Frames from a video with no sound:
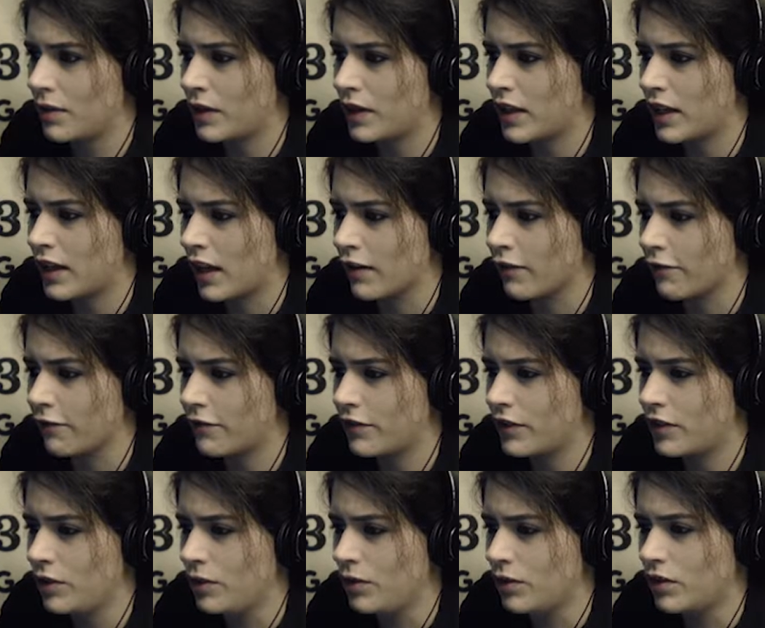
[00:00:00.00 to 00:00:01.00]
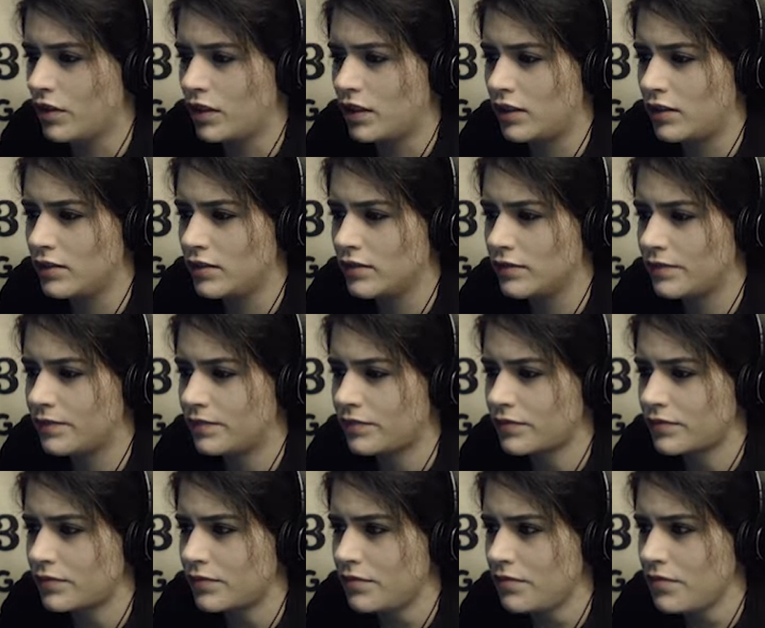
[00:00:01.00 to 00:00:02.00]
We can get fuel.
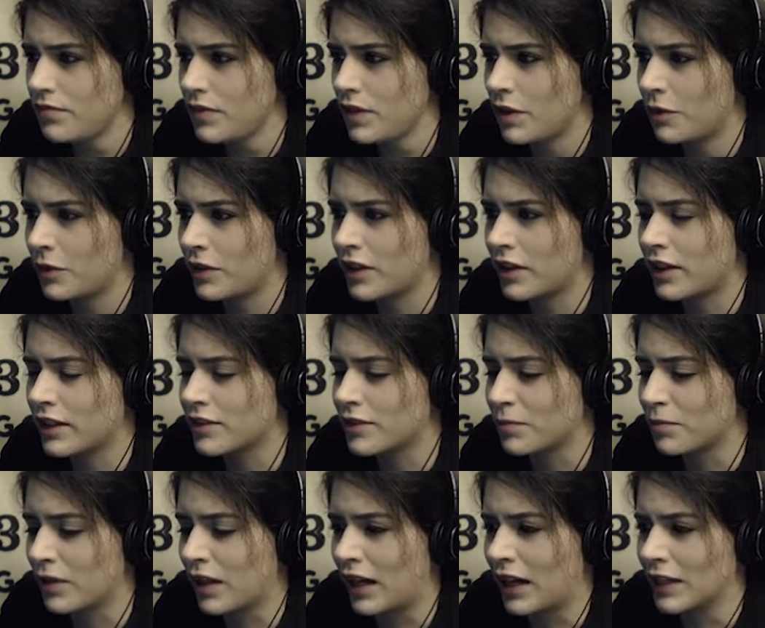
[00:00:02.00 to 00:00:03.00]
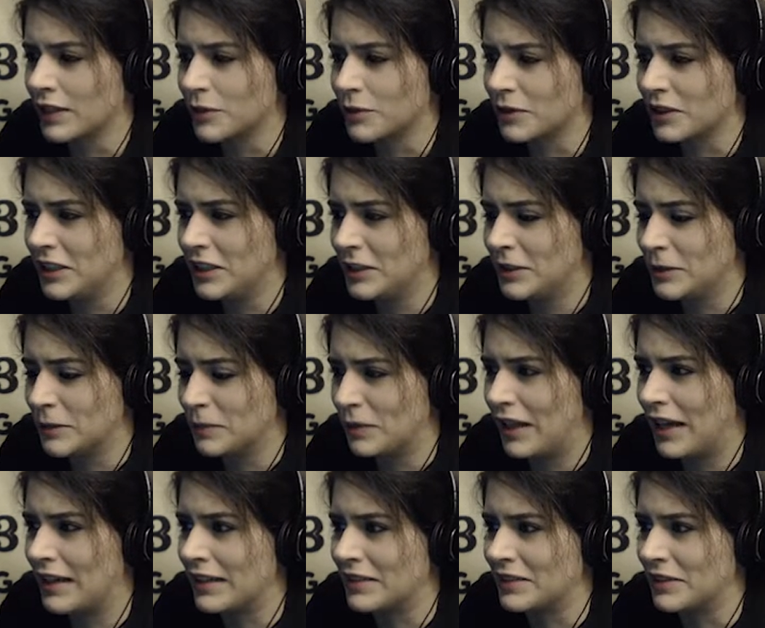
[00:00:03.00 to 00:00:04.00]
We can get supplies. We need
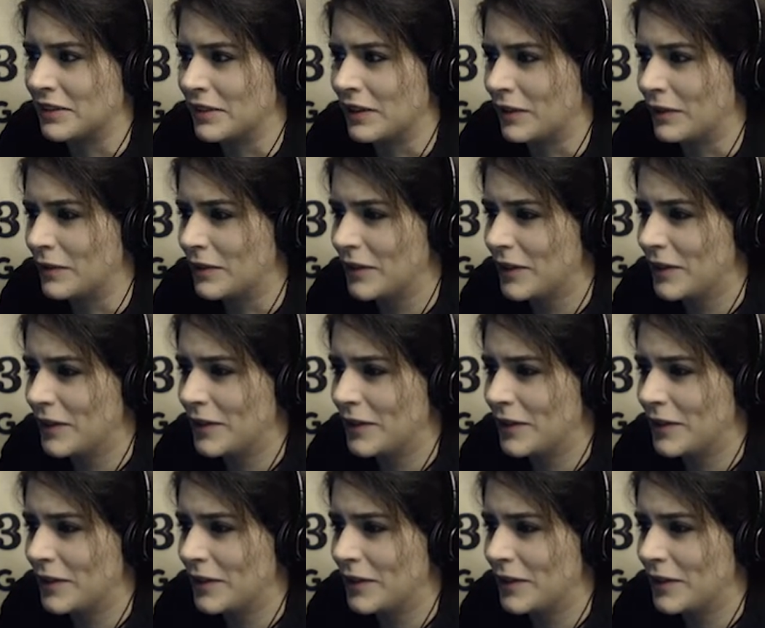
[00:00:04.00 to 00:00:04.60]
supplies, though.